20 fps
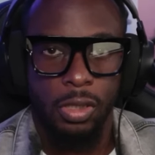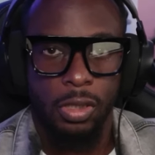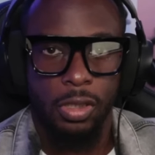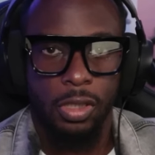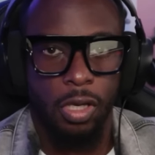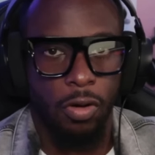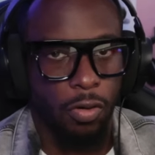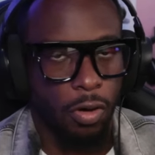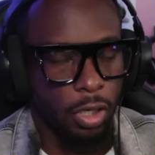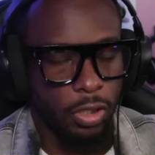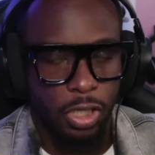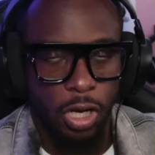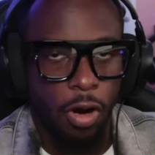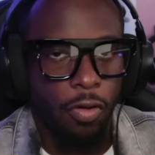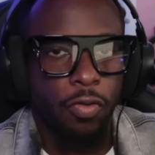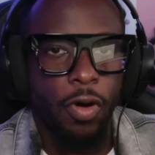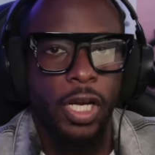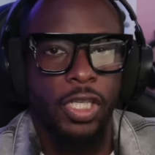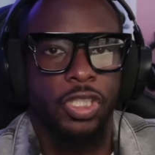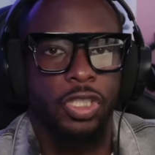to to
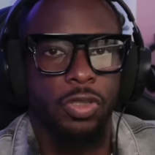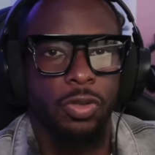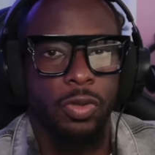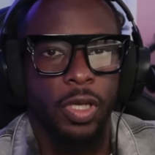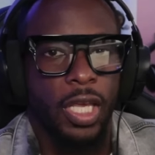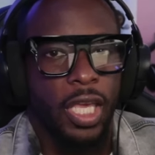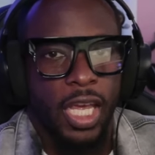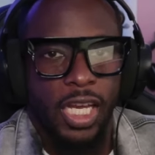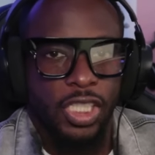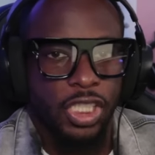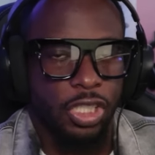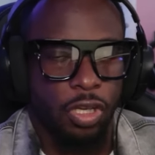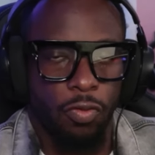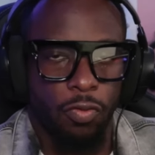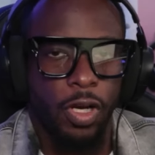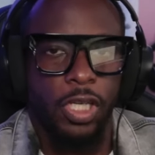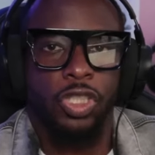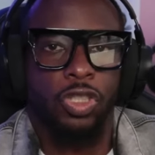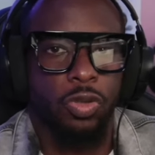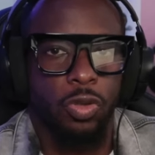arrest you. They can't just
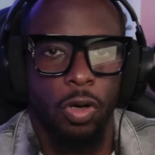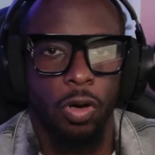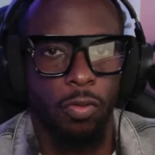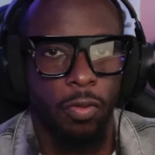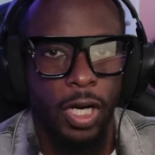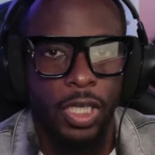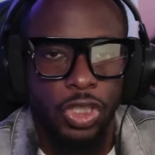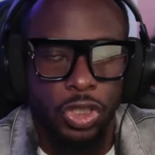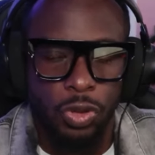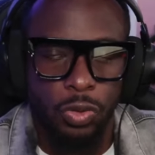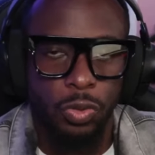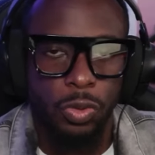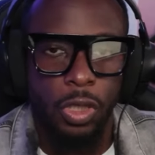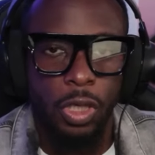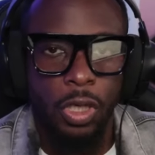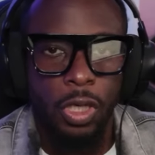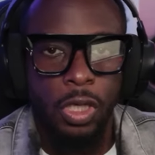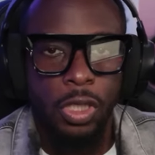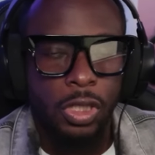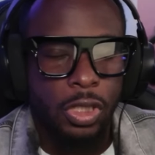arrest you to arrest you.
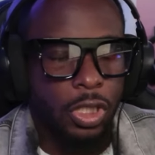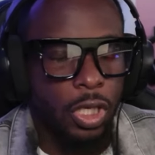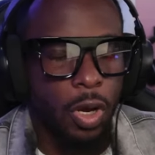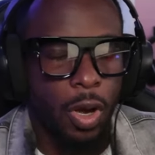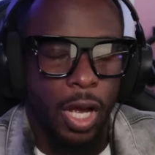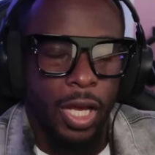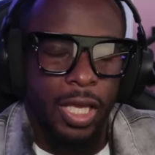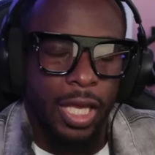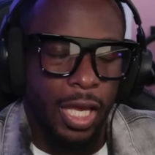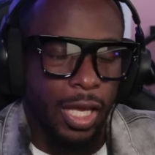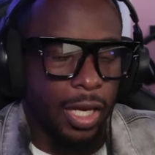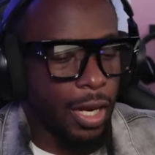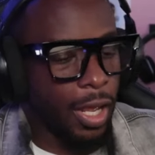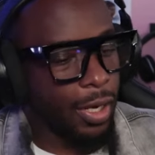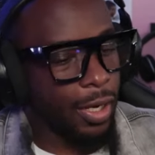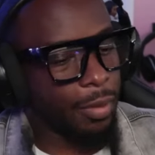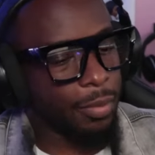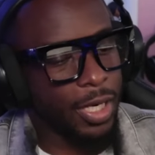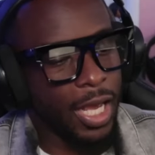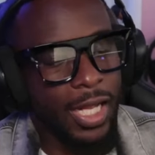So again,
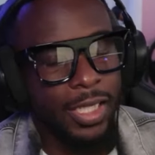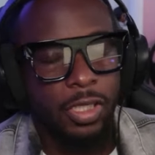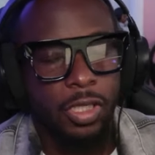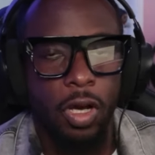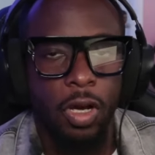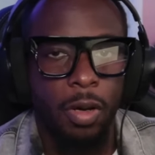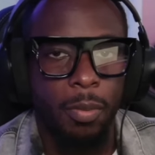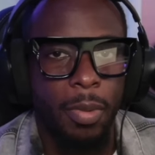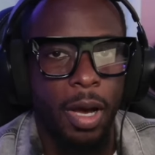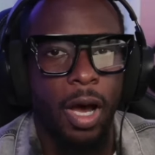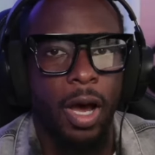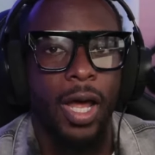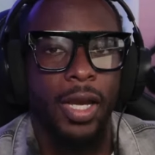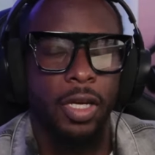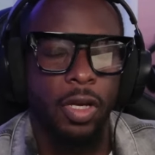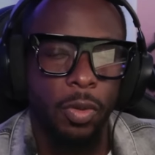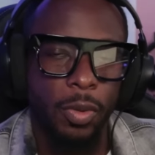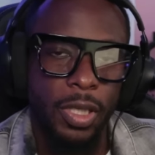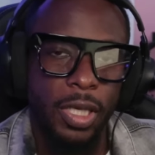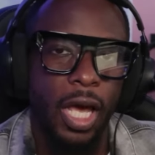and I'm not talking about. I
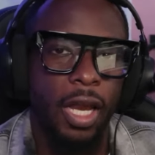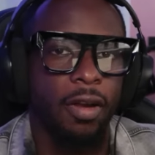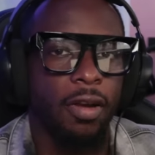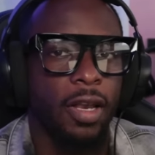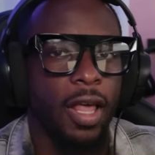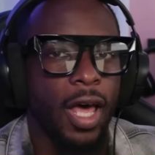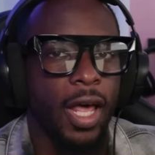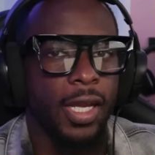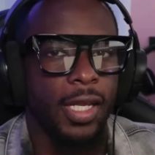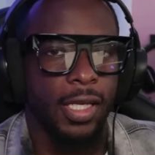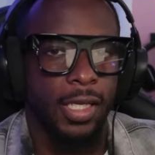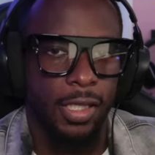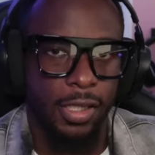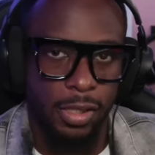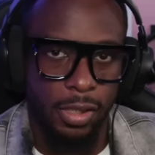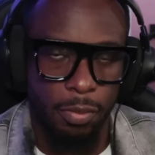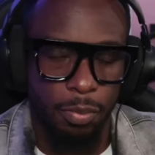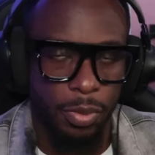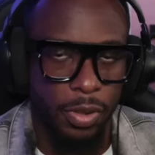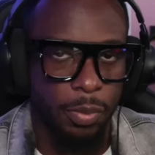know we got a lot of
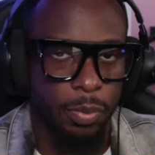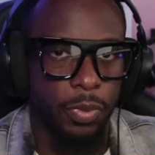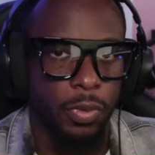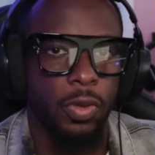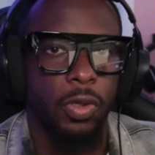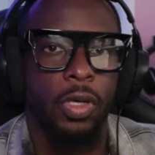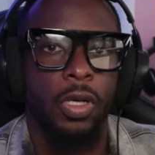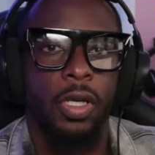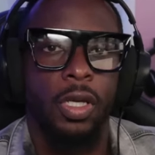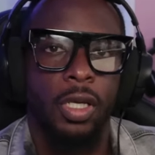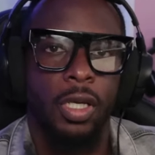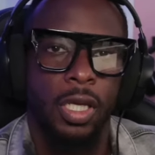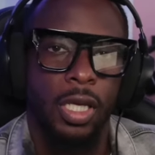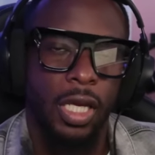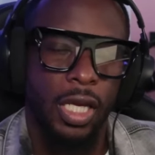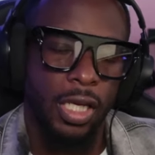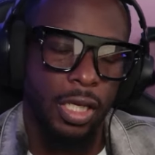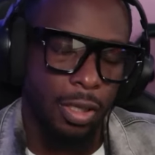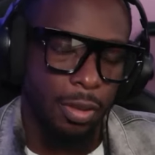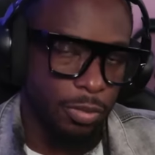innocent people
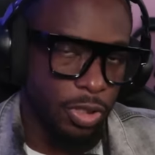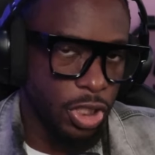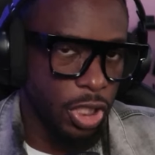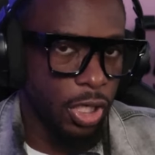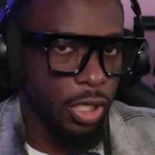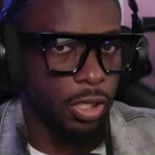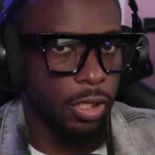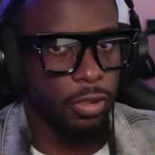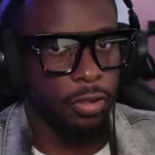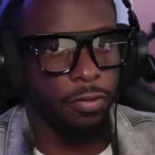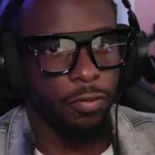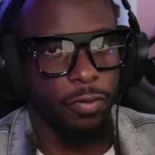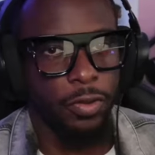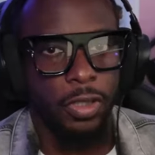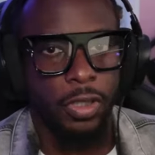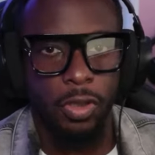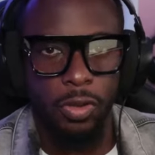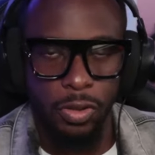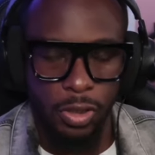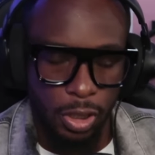in them jails. Free
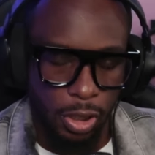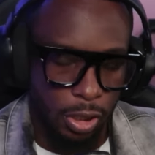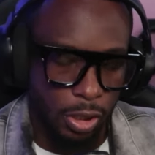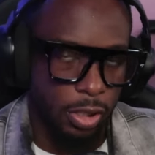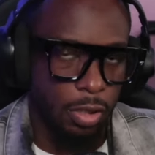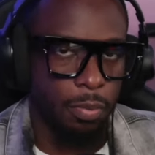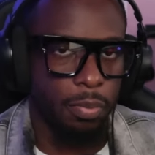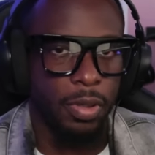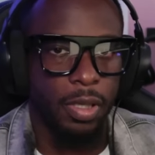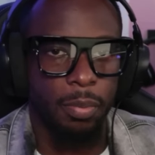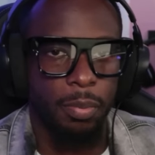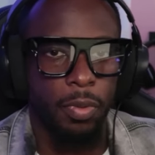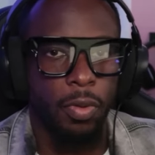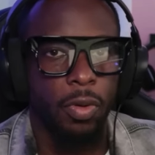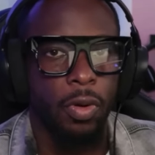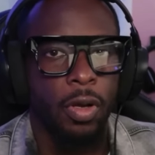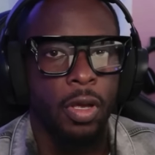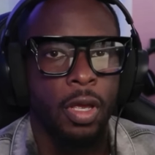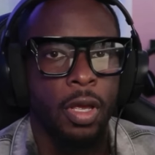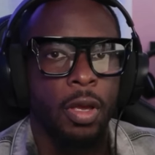those innocent people.
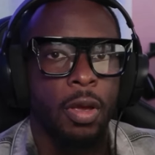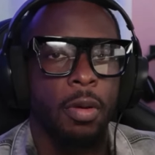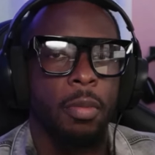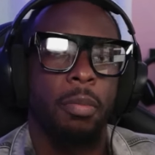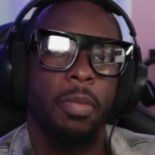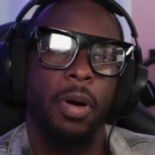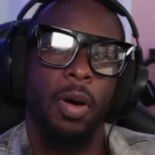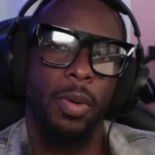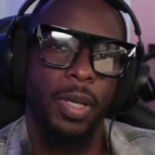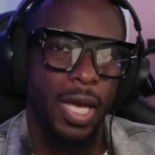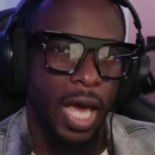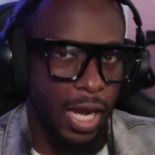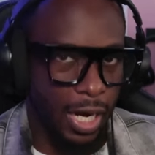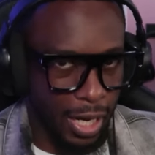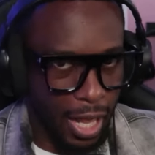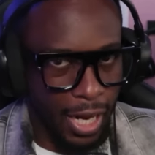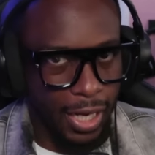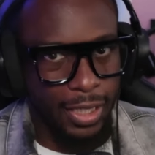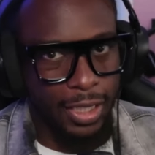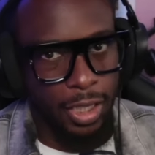But we got a
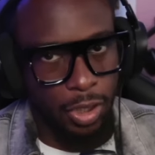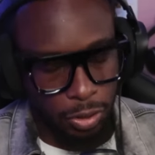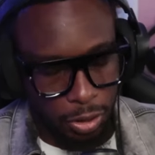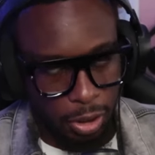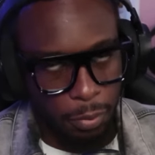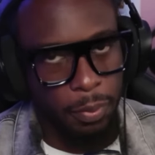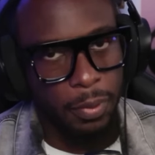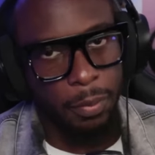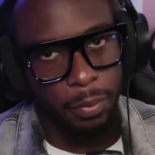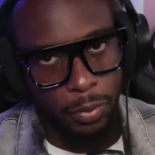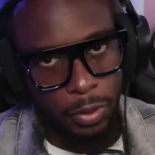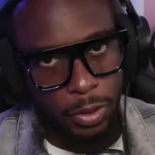lot of guilty people